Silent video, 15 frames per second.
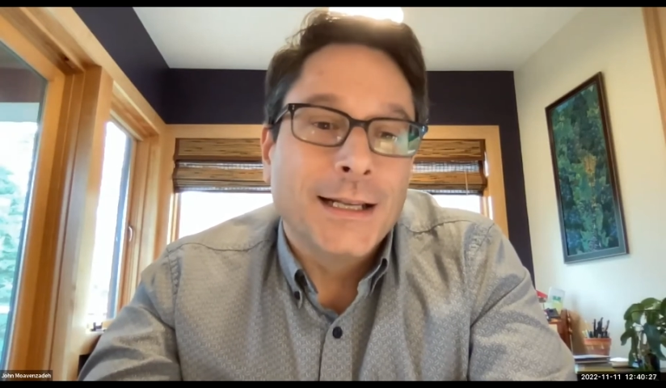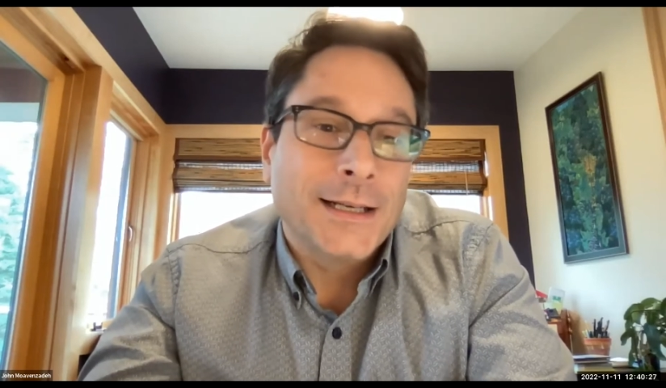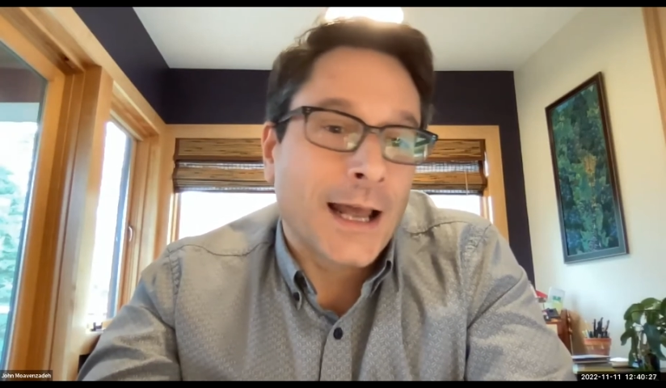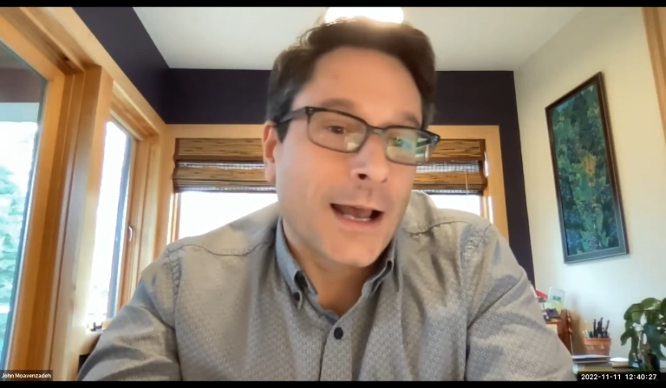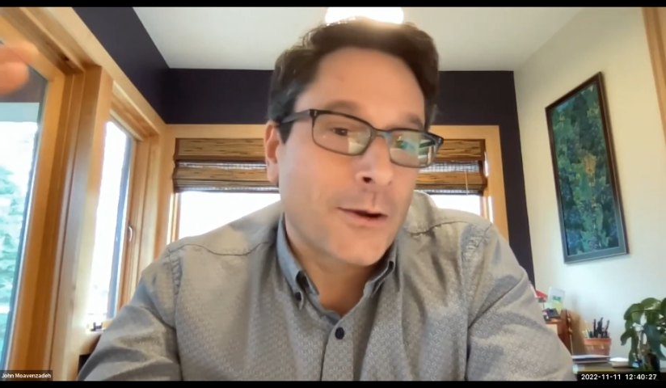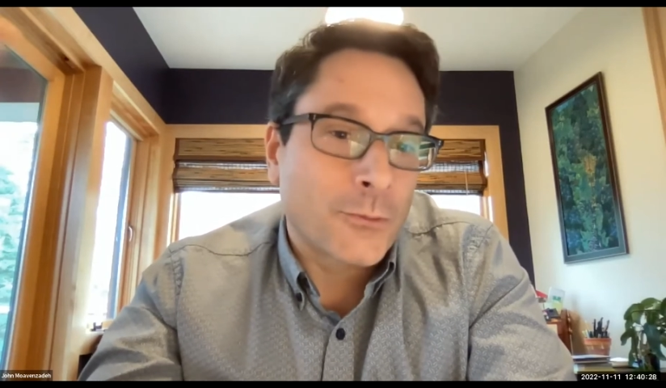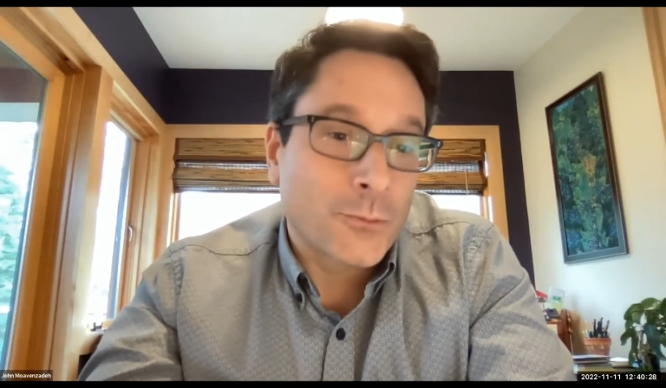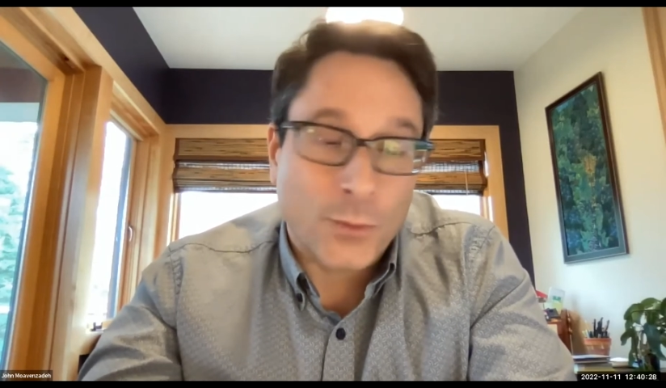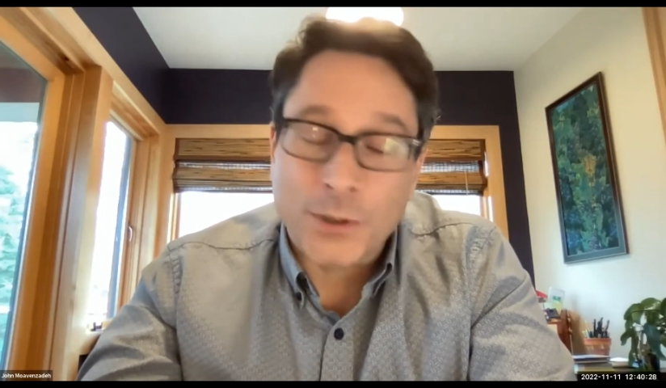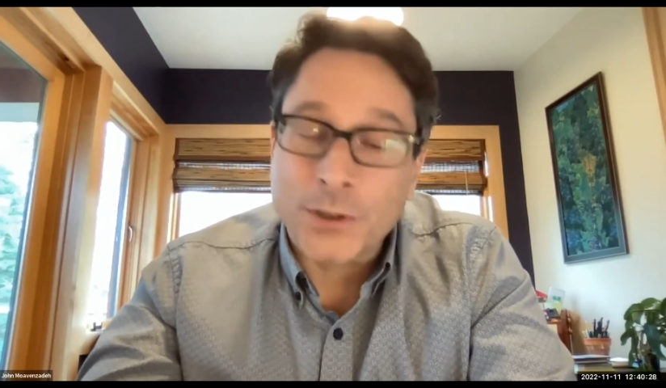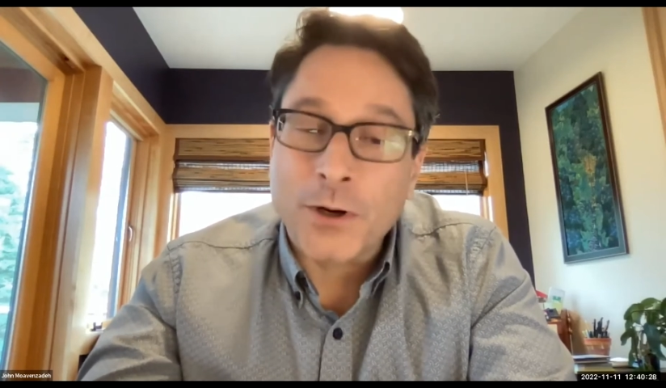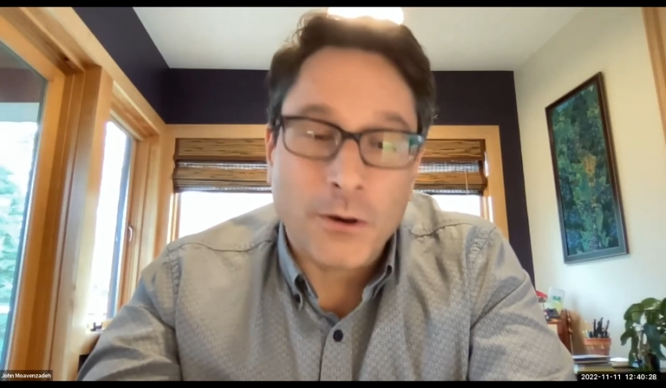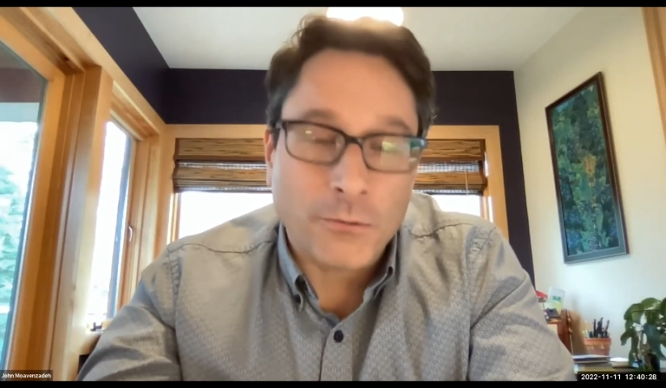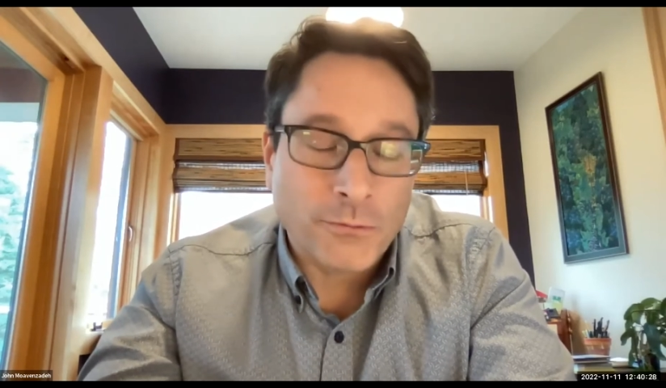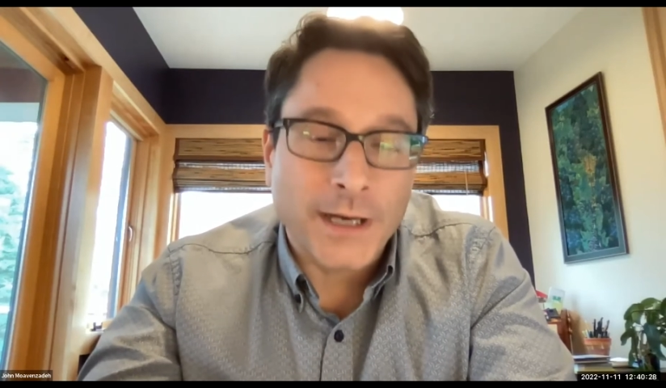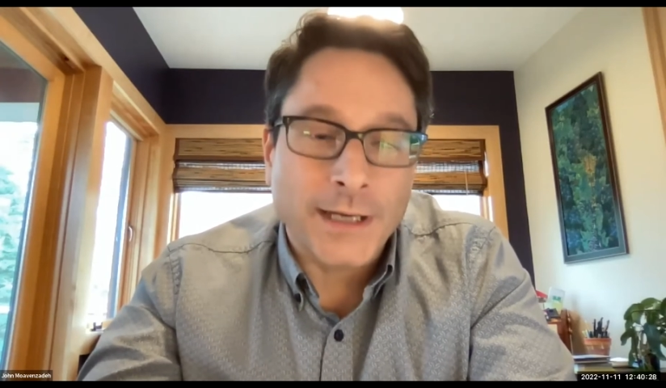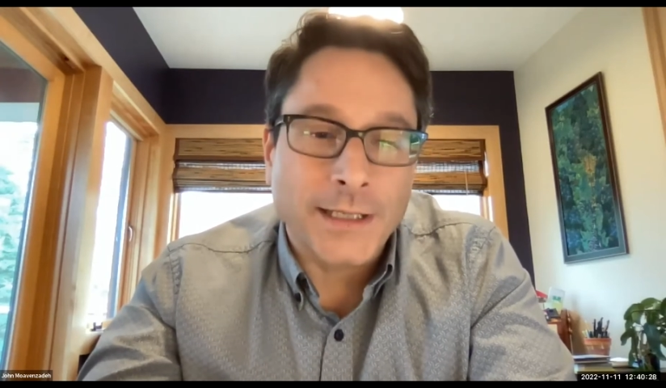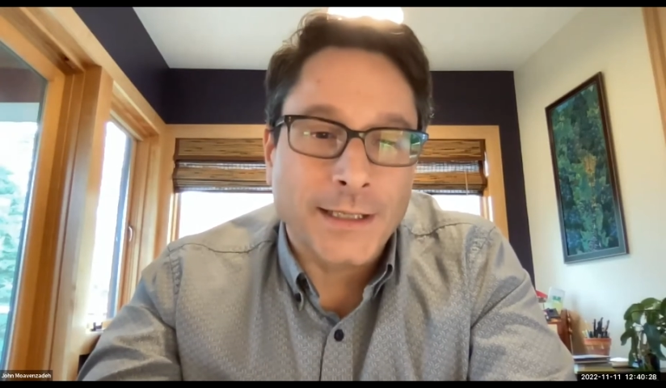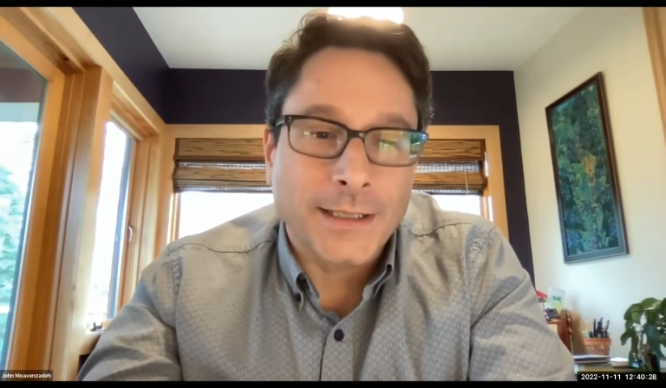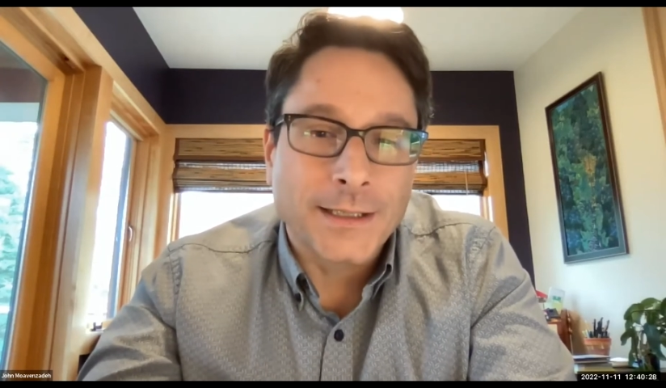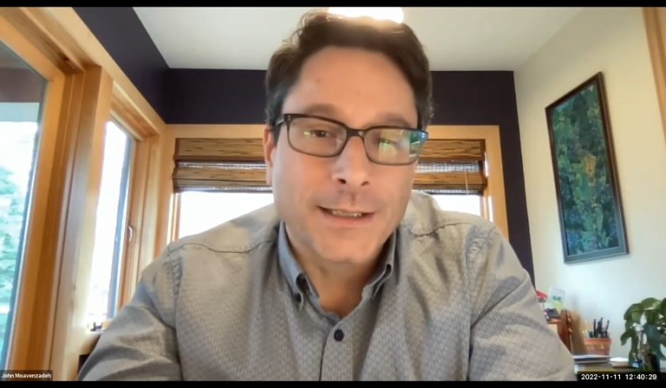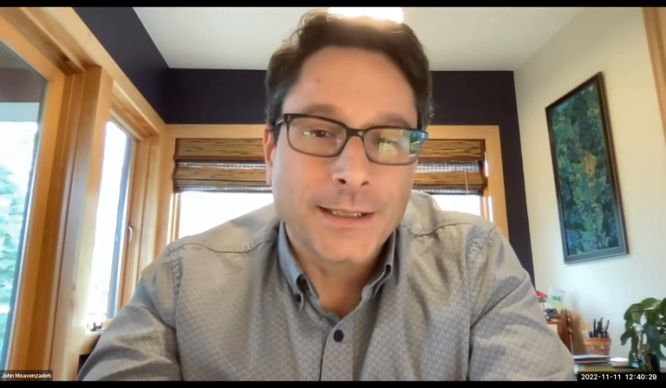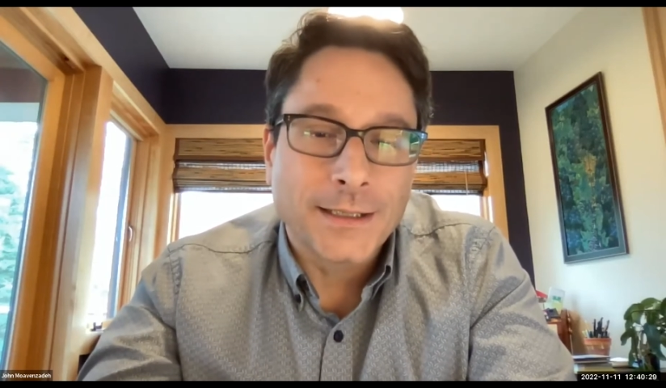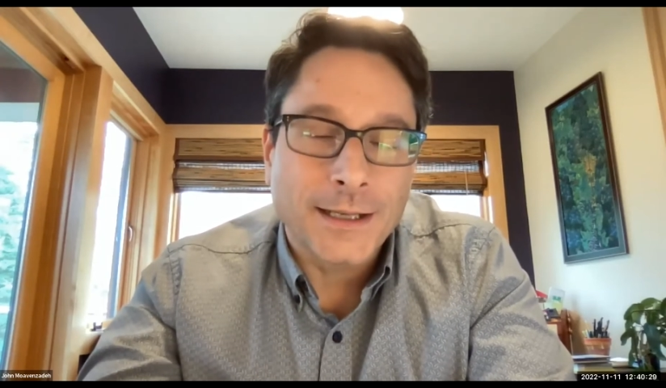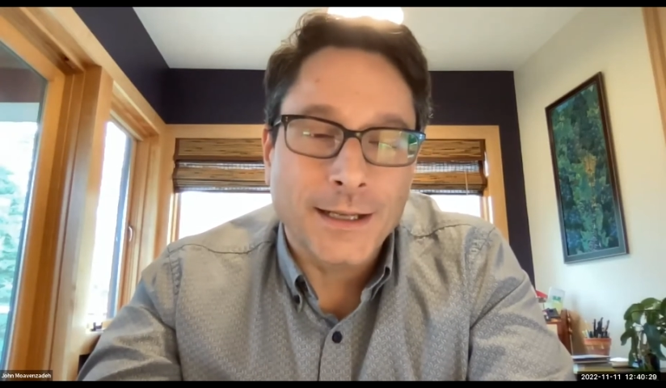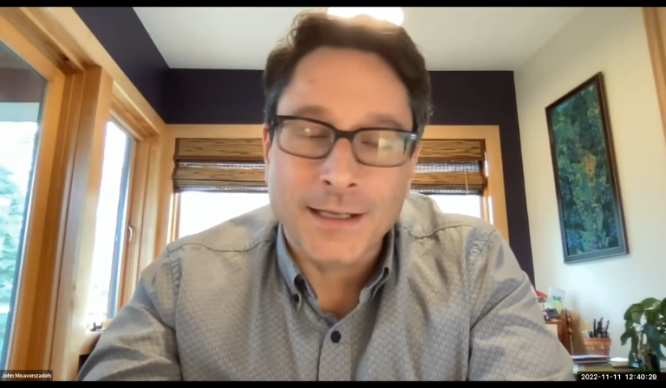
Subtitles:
Now, we're already